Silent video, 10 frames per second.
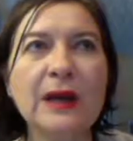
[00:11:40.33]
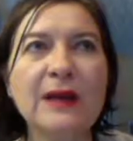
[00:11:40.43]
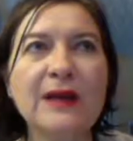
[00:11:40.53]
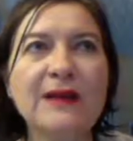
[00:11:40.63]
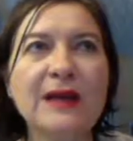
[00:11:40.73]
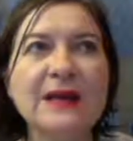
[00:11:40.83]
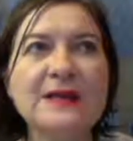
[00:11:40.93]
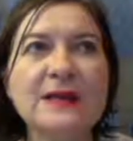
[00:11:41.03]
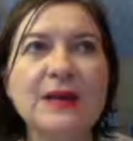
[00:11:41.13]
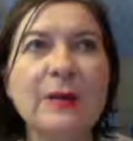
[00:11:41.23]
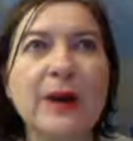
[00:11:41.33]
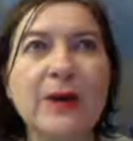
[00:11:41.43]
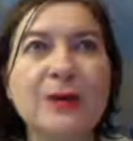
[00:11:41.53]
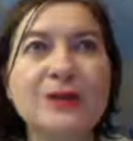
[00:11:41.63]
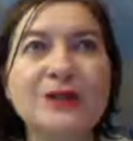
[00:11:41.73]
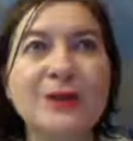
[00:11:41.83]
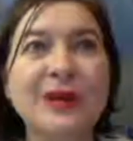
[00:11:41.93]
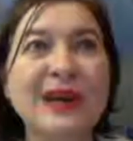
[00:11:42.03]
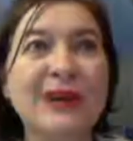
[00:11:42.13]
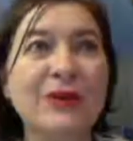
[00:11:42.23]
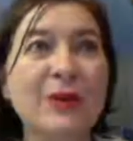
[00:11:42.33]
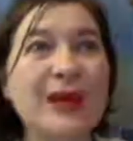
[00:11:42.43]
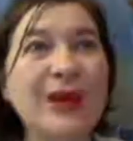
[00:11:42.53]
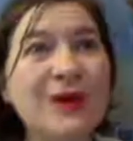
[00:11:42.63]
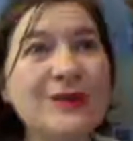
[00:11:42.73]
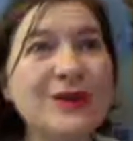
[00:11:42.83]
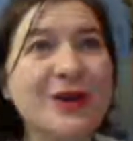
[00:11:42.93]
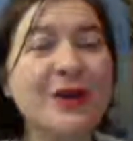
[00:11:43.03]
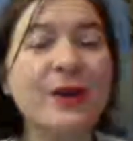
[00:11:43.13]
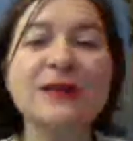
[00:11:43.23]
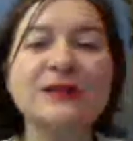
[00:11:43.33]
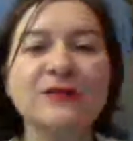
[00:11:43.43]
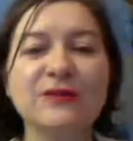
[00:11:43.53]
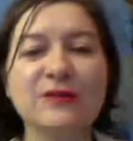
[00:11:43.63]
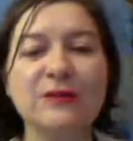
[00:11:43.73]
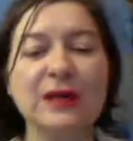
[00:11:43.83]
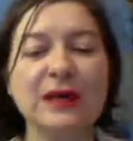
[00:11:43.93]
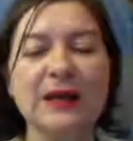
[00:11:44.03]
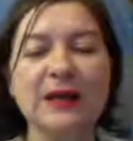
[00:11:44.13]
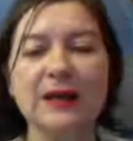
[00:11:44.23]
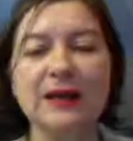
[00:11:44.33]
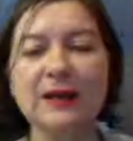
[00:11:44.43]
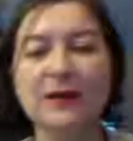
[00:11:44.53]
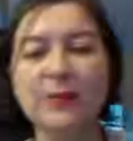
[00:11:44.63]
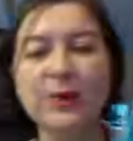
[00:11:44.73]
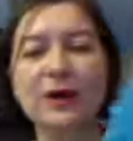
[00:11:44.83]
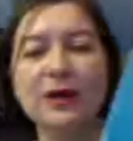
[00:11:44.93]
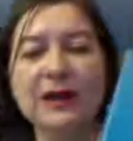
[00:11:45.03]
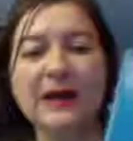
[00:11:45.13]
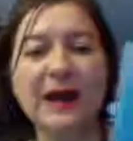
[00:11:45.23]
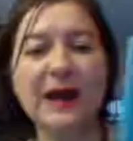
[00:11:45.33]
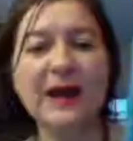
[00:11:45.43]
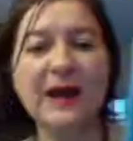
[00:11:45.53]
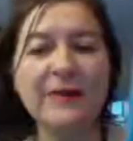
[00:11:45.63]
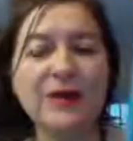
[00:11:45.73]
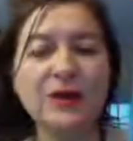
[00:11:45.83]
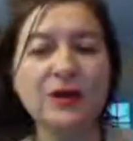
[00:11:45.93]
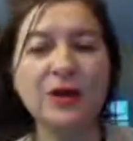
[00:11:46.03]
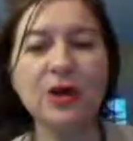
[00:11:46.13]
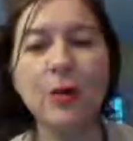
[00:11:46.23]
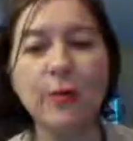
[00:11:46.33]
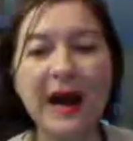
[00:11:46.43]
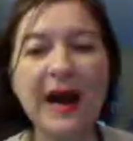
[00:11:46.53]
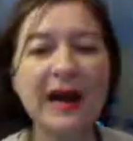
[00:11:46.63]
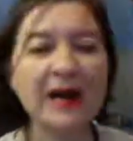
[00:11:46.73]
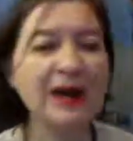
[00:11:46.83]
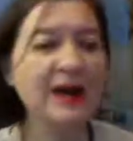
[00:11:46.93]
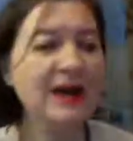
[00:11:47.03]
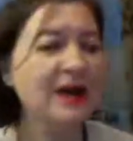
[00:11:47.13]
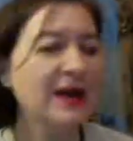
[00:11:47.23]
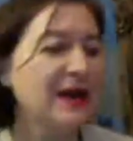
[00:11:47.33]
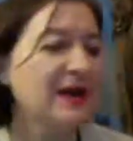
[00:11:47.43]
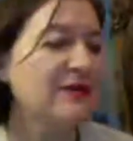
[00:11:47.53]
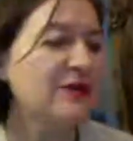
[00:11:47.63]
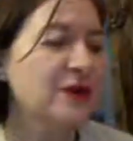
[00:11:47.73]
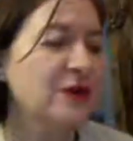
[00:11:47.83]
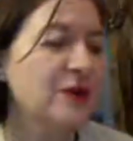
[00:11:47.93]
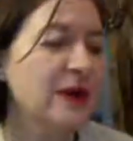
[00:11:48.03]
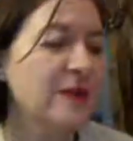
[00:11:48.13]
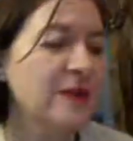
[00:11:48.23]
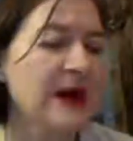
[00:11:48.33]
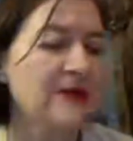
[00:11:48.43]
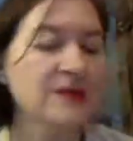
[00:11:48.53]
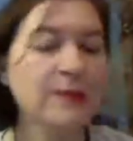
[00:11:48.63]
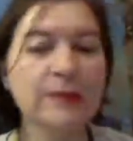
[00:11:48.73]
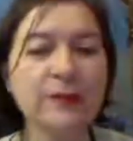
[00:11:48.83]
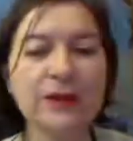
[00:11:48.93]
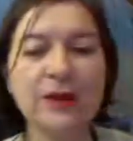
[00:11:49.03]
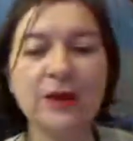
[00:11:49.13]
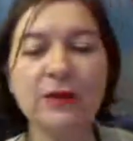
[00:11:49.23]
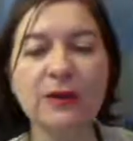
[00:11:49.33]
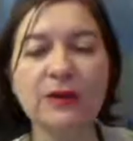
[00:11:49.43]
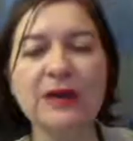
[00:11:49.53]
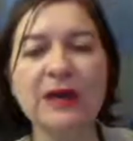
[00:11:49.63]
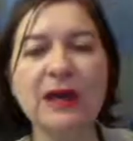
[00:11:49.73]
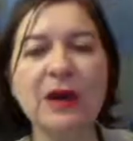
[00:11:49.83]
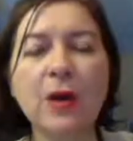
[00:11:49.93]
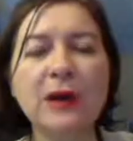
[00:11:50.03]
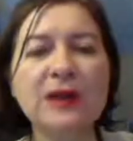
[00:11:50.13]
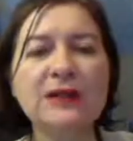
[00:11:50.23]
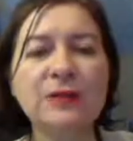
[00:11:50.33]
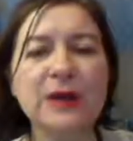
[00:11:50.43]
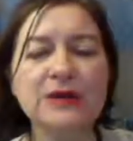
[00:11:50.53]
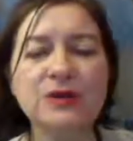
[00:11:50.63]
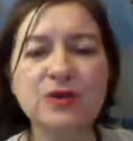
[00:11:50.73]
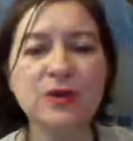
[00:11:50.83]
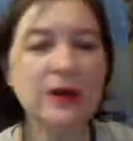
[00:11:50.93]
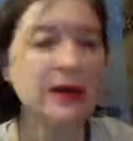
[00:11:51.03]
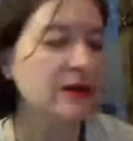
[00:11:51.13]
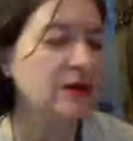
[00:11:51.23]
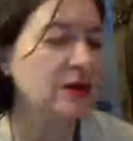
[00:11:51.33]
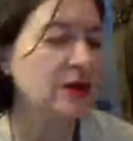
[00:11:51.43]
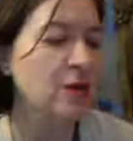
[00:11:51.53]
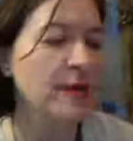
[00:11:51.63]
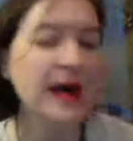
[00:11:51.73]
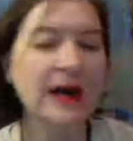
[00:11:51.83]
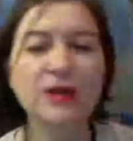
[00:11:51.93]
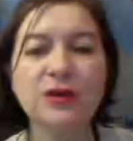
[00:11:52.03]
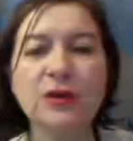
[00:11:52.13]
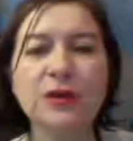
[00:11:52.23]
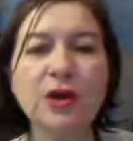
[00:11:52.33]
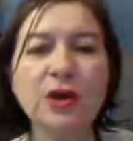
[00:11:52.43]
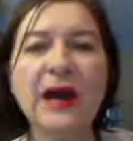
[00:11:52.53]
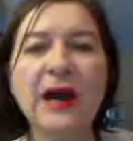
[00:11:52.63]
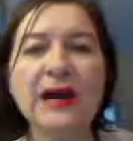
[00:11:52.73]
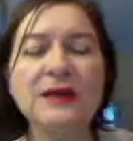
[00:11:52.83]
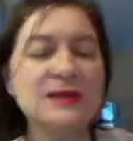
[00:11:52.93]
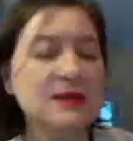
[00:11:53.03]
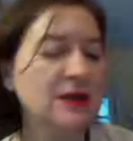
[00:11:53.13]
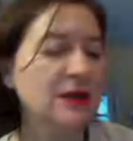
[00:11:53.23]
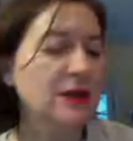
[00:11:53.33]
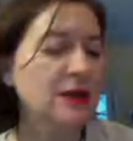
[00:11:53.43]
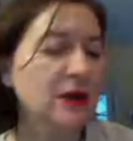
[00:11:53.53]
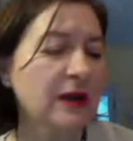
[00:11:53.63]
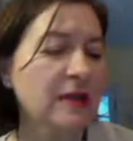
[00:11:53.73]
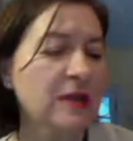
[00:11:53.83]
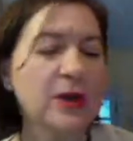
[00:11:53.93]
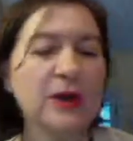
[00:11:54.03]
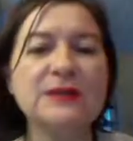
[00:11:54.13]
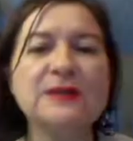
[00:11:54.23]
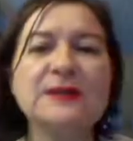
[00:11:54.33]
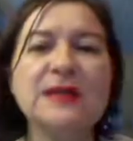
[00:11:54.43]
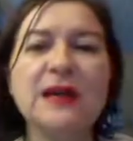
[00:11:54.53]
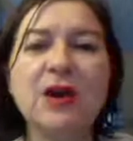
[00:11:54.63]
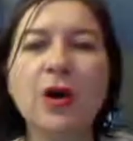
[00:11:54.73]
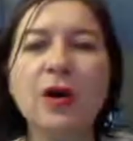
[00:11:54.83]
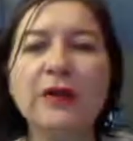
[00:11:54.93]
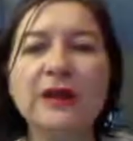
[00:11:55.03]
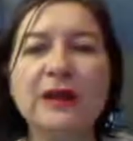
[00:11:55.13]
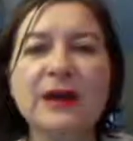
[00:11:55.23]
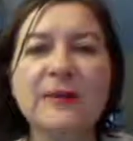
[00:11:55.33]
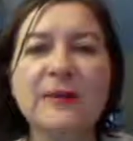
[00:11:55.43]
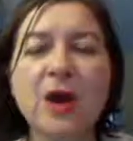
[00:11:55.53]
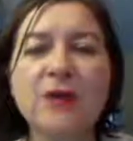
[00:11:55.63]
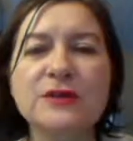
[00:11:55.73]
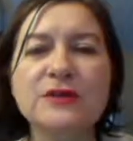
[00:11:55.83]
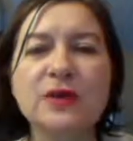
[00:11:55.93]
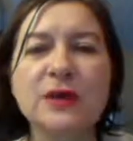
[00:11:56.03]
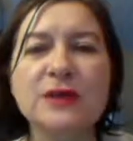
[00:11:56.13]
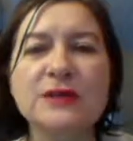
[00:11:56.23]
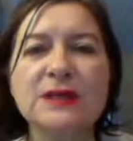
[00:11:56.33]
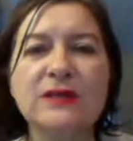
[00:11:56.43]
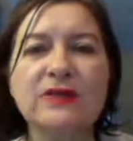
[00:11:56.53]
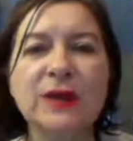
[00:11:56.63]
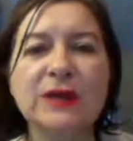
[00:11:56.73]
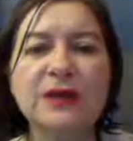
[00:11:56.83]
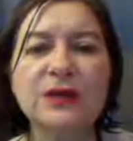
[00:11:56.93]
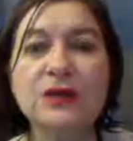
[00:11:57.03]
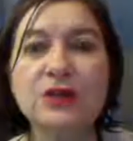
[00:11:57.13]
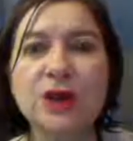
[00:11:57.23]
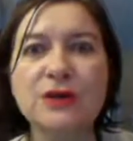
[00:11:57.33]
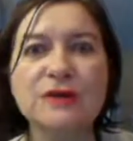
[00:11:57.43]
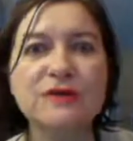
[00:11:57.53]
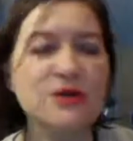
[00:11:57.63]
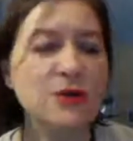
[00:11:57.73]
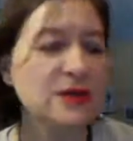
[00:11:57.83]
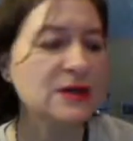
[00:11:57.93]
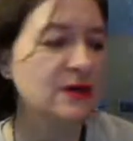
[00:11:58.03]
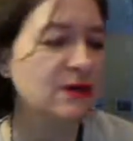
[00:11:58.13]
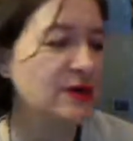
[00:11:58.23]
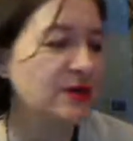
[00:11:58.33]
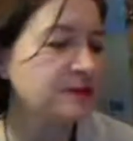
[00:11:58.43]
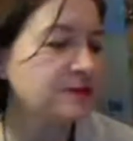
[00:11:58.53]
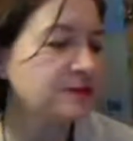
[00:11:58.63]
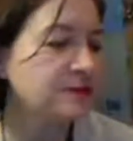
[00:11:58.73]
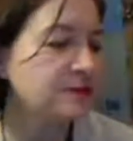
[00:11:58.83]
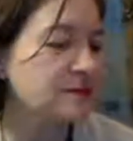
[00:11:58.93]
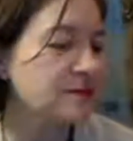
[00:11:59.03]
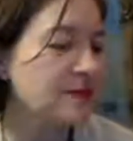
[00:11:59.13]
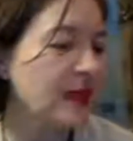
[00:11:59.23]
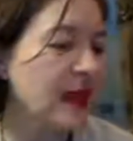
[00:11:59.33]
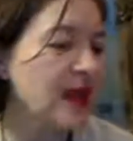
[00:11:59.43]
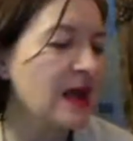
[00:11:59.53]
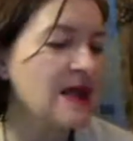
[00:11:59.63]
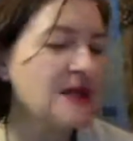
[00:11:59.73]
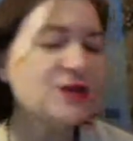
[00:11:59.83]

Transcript: nice thing about doing it every week also is if you're doing it in a book like I am, then you can go back. If you have some, you're thinking, oh, I'd like to write a story, you can go back and you can look at the book and see all the stories that you've written, or starts of stories that you've written. So